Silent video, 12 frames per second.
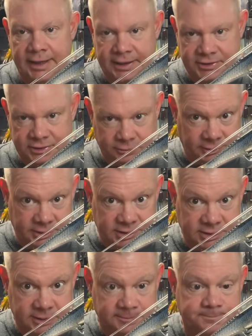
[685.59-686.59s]
action with
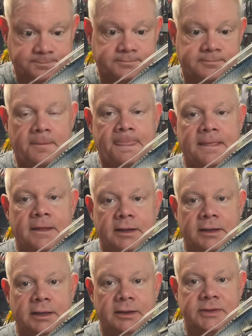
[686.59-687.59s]
these
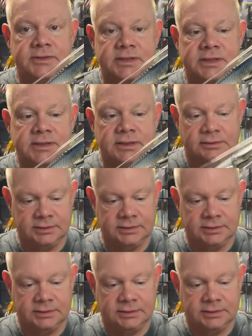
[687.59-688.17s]
this season.